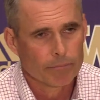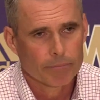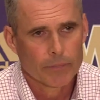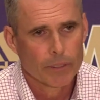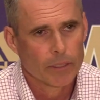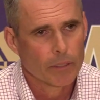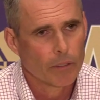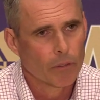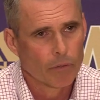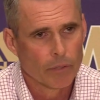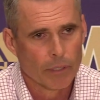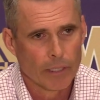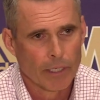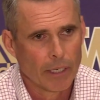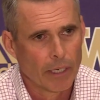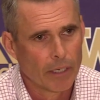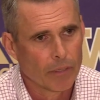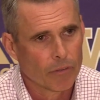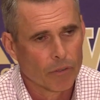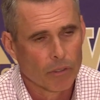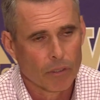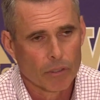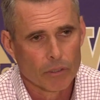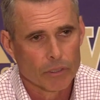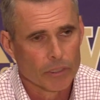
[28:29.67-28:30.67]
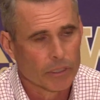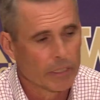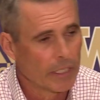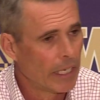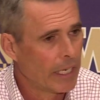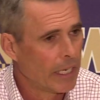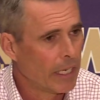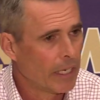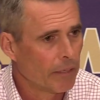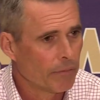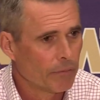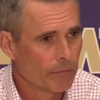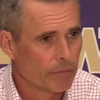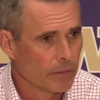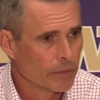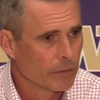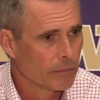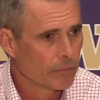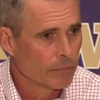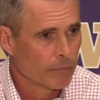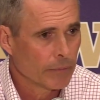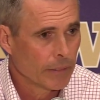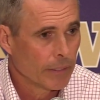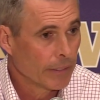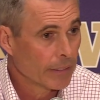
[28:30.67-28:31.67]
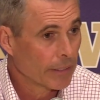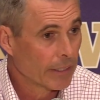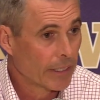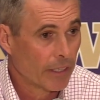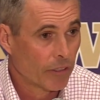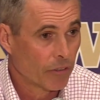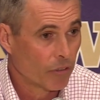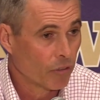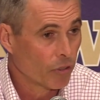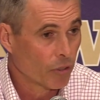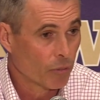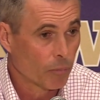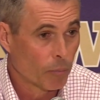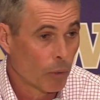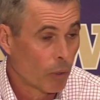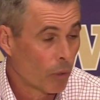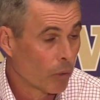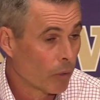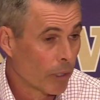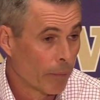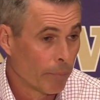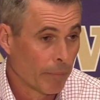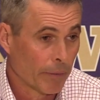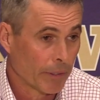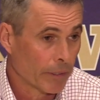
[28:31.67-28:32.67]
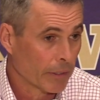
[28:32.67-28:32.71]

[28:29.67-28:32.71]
you know, the guys on our staff and the kids in this program.